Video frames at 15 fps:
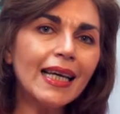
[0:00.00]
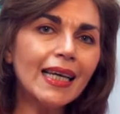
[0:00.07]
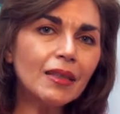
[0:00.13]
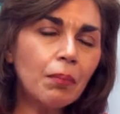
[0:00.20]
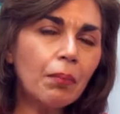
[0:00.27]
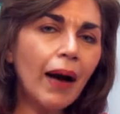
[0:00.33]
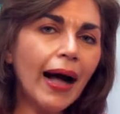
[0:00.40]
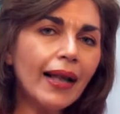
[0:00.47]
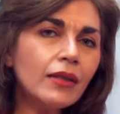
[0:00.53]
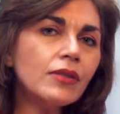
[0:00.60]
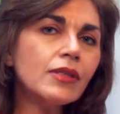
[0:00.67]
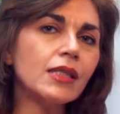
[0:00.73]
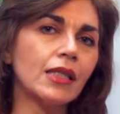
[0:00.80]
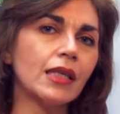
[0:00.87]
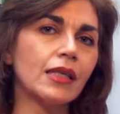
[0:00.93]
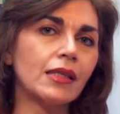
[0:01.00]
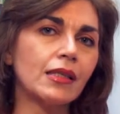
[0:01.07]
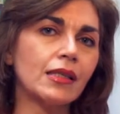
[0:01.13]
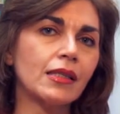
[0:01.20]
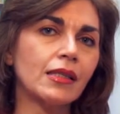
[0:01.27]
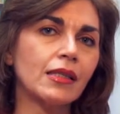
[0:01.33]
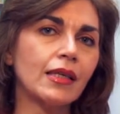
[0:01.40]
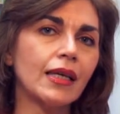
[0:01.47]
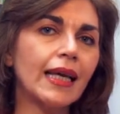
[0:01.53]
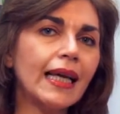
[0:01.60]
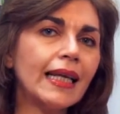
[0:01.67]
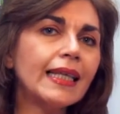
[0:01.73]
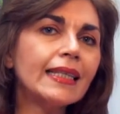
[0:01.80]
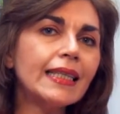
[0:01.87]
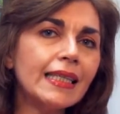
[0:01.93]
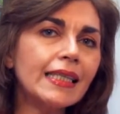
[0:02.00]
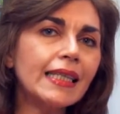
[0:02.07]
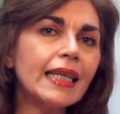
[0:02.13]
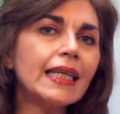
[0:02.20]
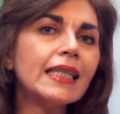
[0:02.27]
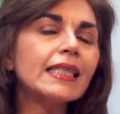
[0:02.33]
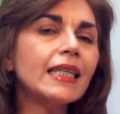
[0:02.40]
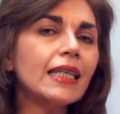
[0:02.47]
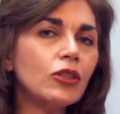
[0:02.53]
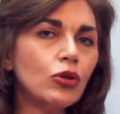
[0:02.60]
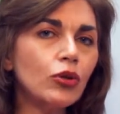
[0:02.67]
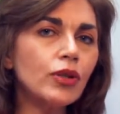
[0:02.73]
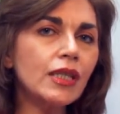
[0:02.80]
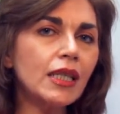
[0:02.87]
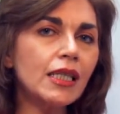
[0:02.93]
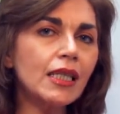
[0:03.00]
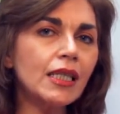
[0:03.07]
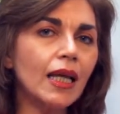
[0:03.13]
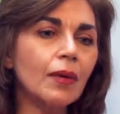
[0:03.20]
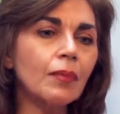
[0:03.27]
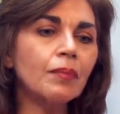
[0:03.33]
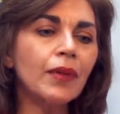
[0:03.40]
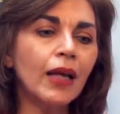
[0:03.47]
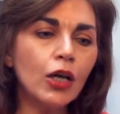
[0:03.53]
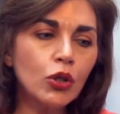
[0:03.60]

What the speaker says: it balances any disease in your system